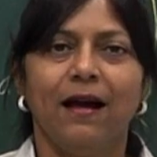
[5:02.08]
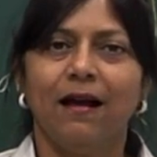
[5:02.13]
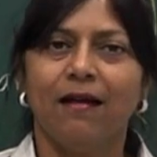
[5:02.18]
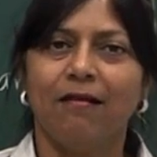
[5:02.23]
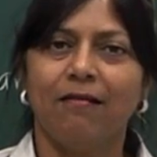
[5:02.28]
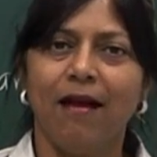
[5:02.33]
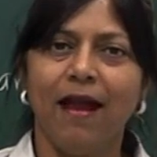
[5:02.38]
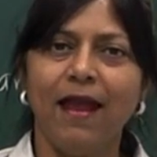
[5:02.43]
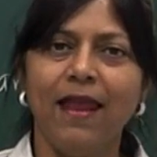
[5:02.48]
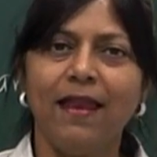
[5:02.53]
all
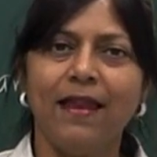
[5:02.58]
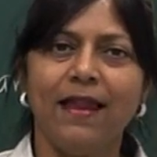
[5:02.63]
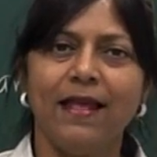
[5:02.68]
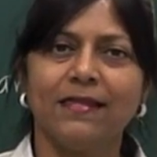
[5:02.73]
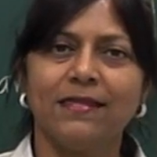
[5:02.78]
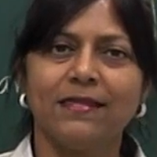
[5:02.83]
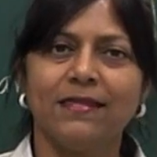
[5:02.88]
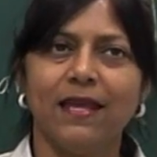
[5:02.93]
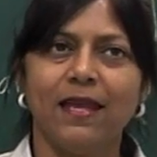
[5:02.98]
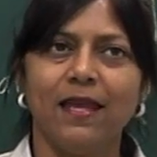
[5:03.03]
right,
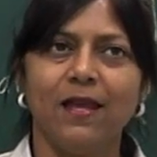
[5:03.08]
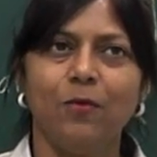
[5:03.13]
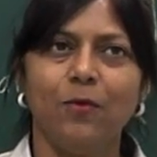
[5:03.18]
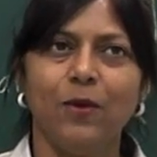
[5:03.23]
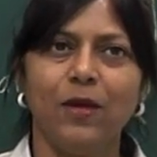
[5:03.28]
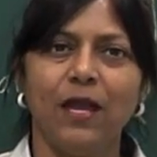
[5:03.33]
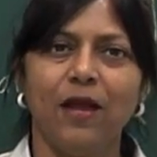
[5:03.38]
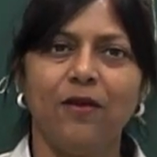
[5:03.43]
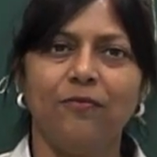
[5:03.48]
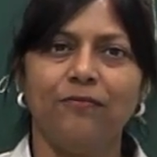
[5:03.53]
let's say
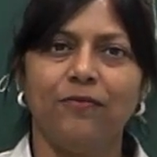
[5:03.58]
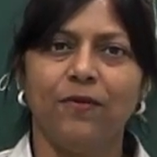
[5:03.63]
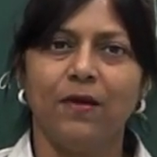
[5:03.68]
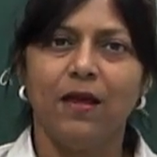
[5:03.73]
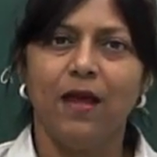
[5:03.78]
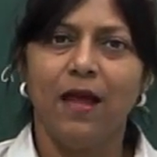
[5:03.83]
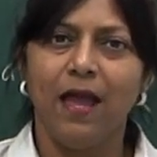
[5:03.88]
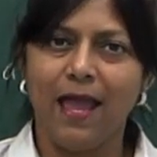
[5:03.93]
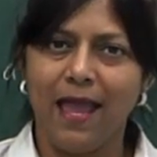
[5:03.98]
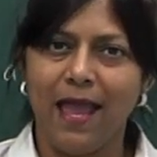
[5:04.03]
we have
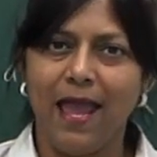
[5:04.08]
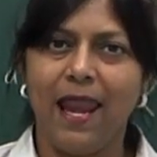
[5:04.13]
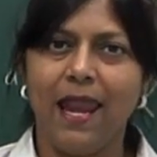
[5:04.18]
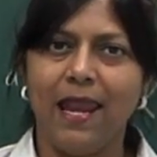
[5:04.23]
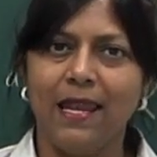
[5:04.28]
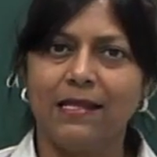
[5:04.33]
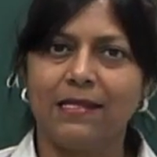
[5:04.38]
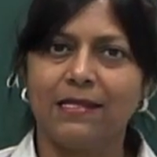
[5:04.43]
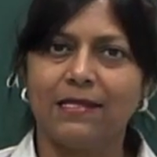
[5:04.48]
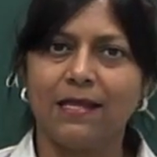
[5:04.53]

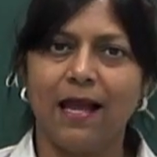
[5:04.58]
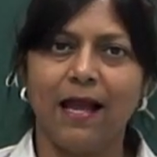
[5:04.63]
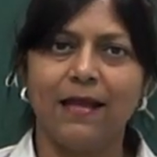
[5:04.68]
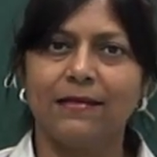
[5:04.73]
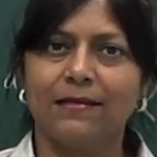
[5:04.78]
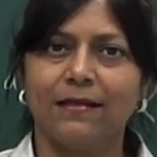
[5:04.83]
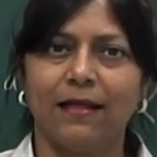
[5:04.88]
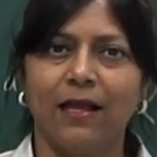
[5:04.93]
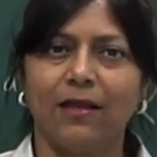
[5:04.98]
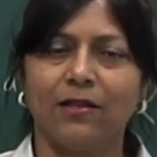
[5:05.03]
n
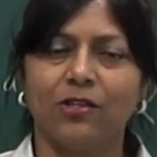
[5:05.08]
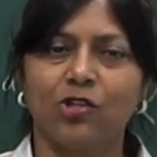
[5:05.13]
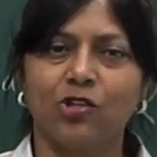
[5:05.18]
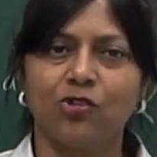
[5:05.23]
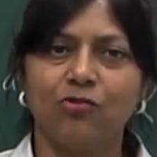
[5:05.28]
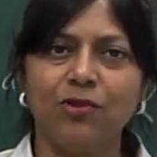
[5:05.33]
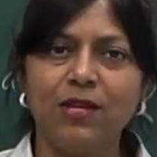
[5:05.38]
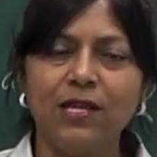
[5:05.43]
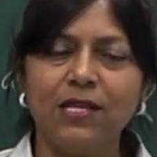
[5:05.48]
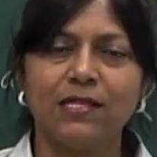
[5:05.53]
sides, like
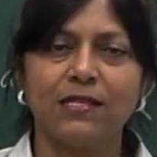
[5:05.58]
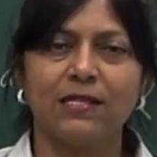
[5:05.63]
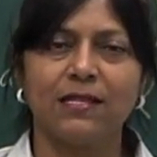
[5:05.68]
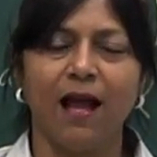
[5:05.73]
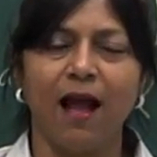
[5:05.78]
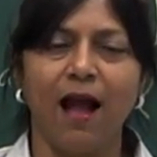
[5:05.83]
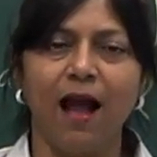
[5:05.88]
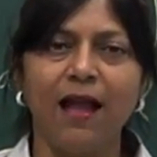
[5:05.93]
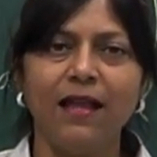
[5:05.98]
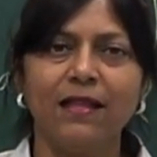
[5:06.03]
3
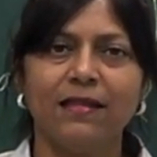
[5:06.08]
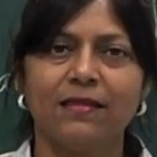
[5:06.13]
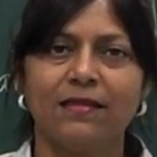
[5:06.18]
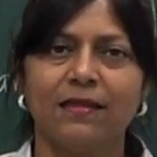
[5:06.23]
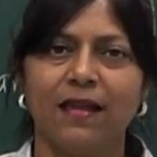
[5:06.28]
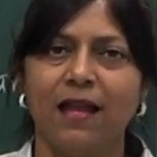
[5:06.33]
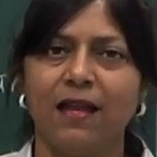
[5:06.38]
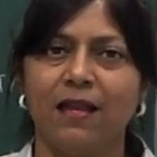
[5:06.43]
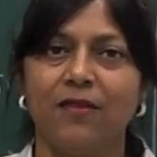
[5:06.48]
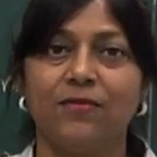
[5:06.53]
sides,
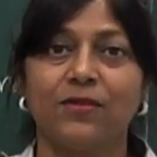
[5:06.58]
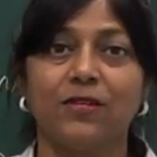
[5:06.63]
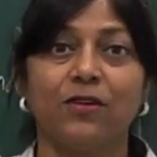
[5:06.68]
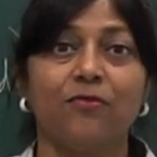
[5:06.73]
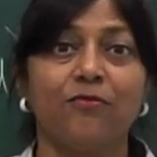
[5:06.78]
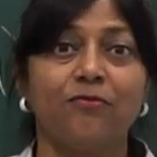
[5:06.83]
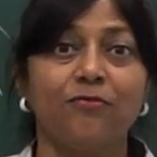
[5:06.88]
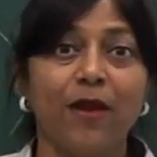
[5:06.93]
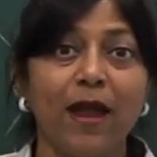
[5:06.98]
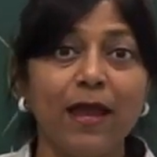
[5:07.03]
and if it's a
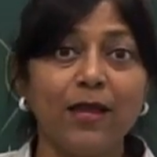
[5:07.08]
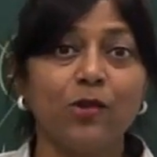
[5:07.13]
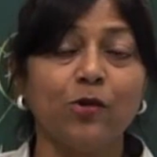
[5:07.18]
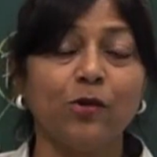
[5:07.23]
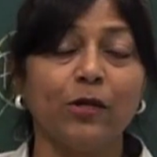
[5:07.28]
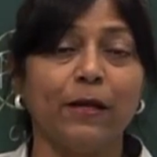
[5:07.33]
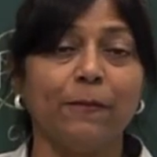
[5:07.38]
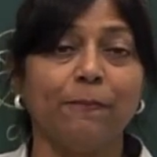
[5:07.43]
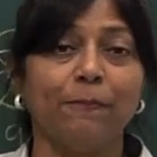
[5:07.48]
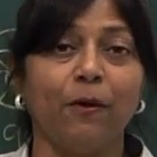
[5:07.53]

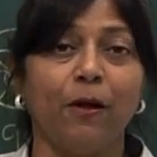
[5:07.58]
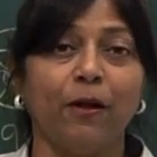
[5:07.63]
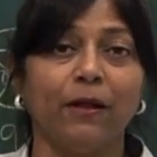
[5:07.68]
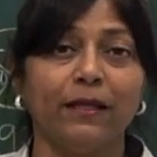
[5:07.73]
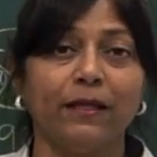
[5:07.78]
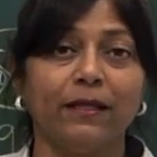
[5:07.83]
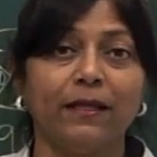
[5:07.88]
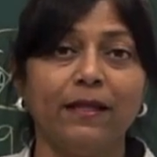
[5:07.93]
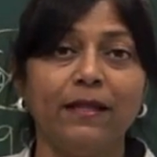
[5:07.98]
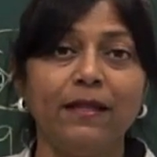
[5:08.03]
regular
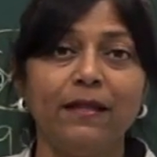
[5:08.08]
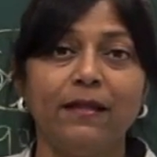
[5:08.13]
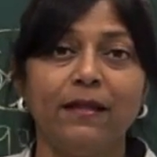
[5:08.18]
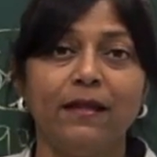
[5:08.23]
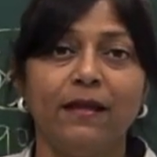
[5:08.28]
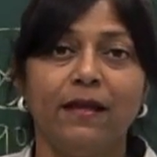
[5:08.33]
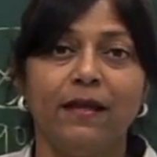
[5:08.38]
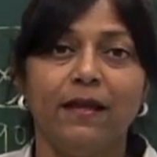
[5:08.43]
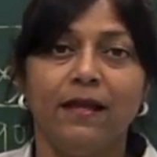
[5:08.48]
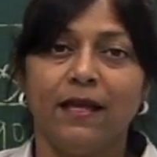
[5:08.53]
polygon,
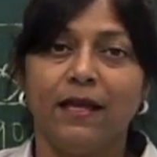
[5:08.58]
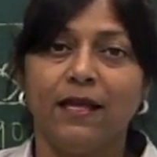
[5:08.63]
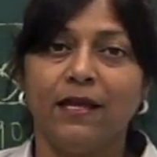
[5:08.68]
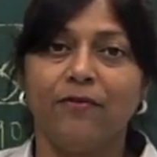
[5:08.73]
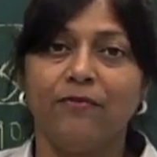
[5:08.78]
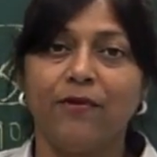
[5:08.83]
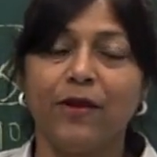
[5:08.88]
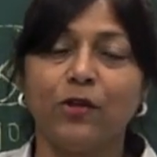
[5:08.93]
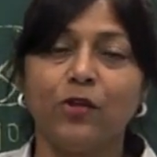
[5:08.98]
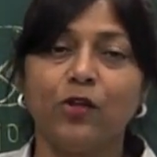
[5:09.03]
in a
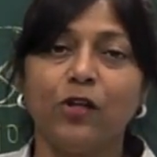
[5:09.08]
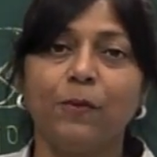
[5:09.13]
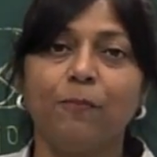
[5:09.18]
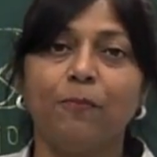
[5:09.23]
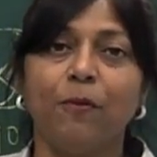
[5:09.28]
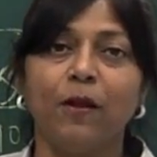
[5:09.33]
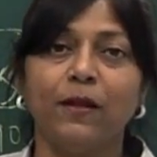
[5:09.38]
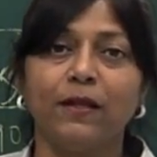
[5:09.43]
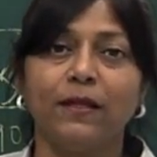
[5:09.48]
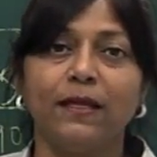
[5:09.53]
regular
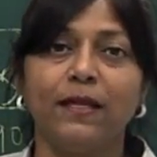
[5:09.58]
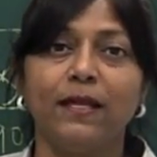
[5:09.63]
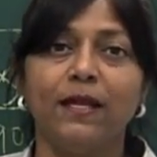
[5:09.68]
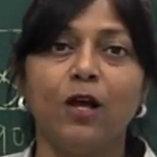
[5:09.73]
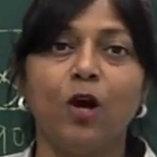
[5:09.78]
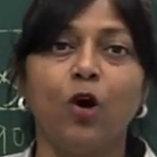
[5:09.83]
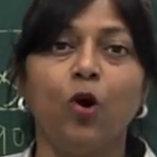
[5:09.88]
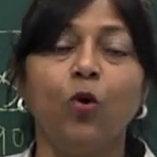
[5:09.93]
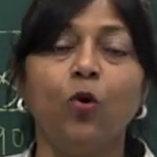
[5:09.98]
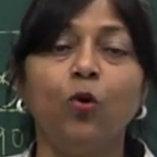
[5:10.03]

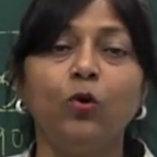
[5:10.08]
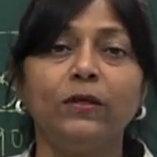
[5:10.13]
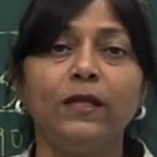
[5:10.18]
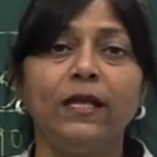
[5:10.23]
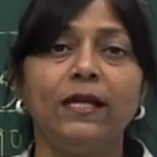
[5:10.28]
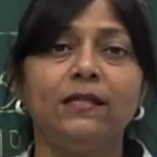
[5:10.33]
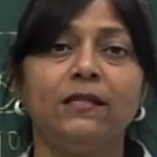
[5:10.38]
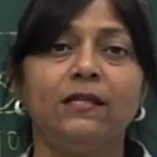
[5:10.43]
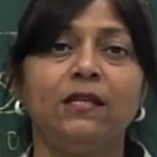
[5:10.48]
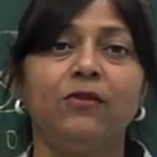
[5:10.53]
polygon, all the
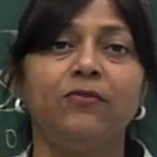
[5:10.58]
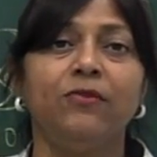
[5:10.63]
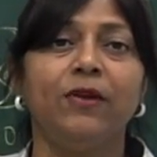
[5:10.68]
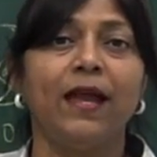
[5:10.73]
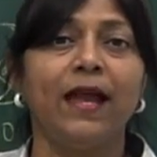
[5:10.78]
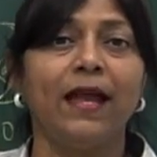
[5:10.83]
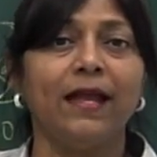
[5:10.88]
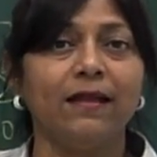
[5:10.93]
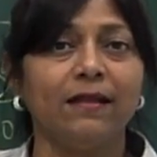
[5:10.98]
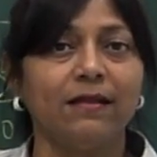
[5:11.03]
interior
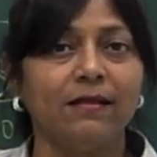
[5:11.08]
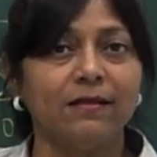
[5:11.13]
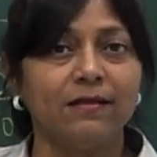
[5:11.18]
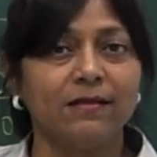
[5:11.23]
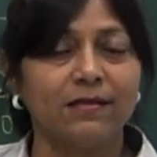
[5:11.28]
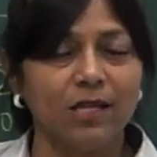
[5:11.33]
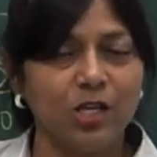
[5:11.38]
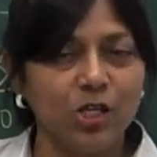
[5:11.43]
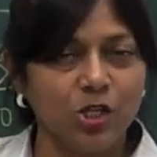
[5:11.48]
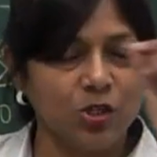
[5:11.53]

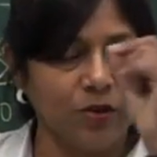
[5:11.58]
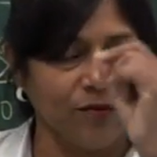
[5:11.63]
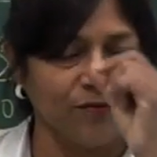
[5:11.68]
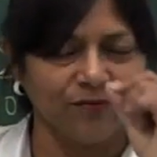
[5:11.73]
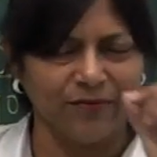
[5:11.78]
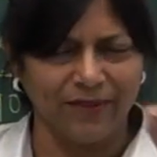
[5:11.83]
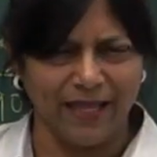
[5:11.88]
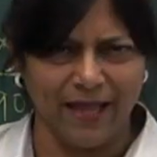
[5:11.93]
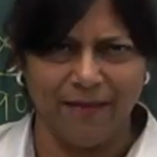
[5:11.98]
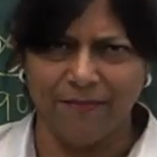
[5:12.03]
angles, each
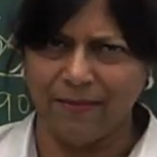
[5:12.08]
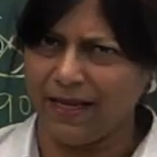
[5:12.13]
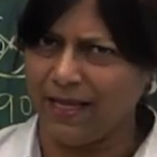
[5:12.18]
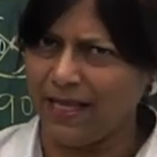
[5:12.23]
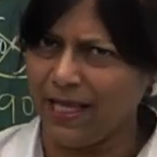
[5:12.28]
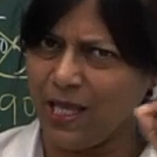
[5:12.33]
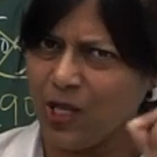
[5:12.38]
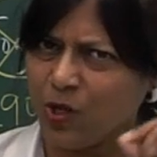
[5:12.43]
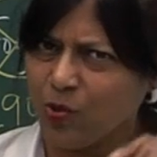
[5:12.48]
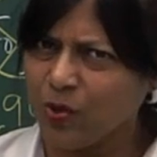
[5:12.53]
of them are
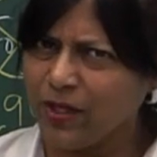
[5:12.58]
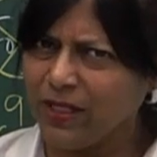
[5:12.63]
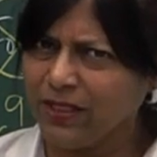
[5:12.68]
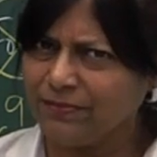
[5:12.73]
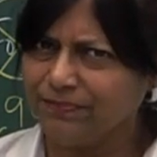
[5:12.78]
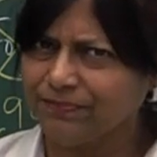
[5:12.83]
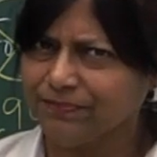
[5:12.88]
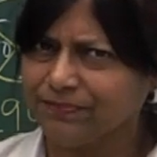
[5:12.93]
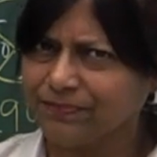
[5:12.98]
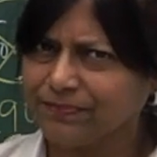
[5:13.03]

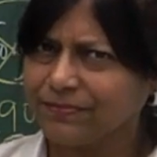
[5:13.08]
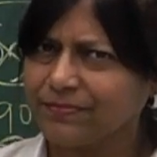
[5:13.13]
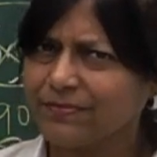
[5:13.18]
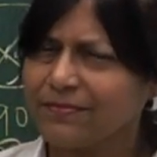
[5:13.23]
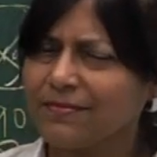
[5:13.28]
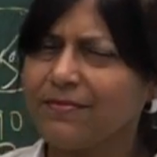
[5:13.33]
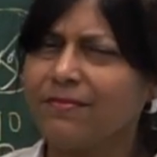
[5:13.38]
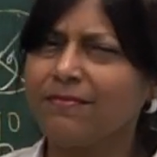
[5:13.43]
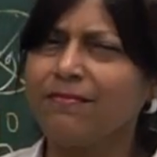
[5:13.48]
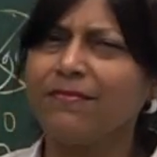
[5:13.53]
equal,
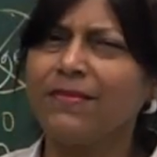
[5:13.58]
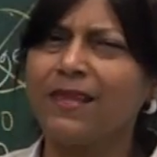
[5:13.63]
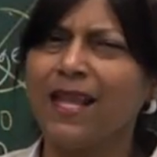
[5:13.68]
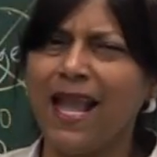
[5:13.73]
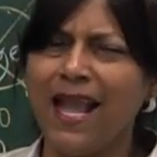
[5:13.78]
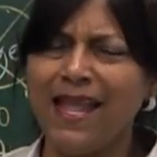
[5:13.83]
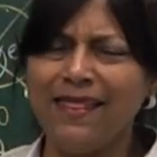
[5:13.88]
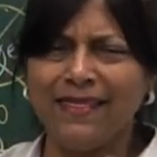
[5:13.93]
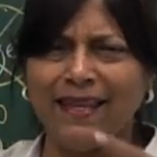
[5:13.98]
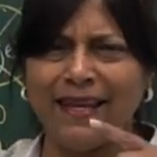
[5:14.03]

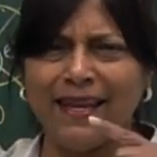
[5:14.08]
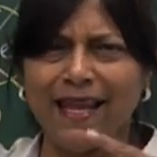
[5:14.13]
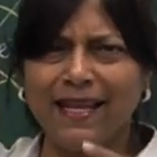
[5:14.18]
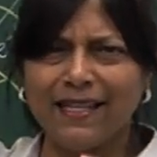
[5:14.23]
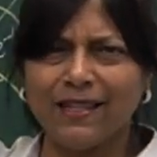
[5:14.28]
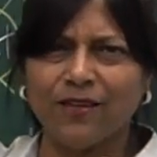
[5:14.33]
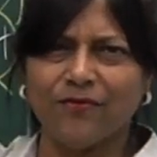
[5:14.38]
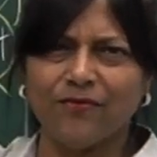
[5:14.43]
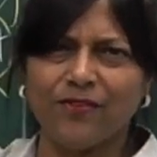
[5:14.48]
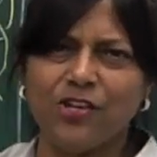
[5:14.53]
and the
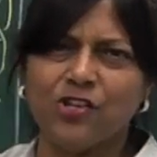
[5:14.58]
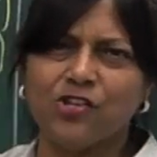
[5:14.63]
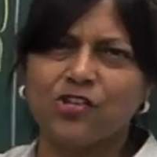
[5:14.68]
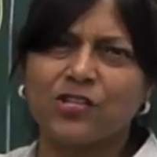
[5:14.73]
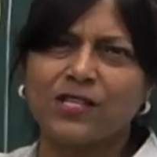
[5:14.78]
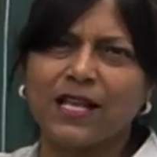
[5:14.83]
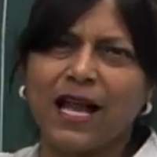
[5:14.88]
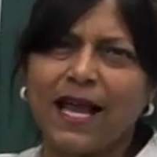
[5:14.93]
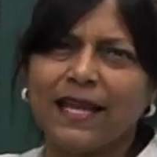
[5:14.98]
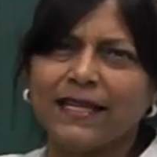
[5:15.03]
length of each
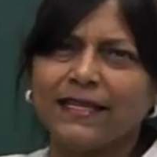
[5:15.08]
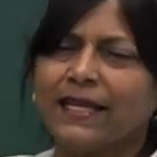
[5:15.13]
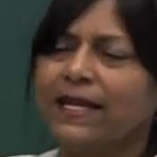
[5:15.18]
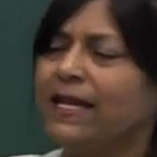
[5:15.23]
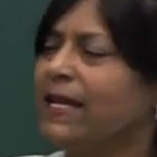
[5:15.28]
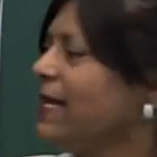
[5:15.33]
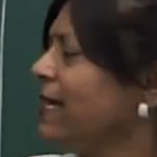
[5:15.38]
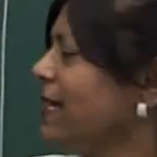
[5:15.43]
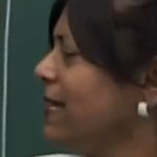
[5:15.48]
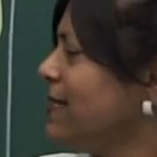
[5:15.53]
side
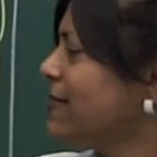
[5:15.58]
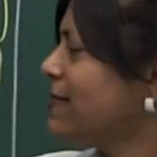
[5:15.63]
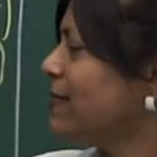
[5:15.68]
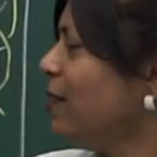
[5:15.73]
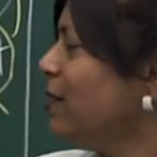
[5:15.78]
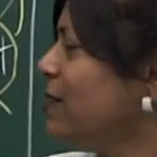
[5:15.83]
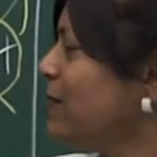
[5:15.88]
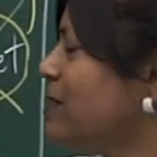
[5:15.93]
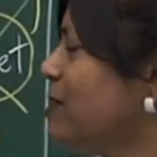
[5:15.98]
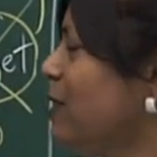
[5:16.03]
is
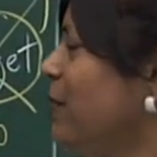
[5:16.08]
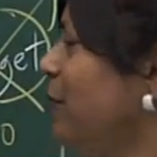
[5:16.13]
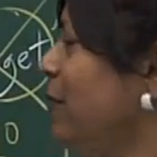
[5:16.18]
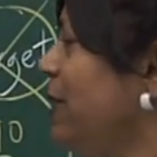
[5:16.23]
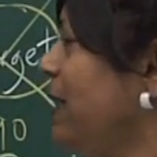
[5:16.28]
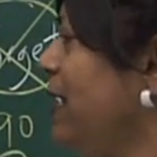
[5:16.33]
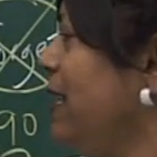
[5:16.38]
also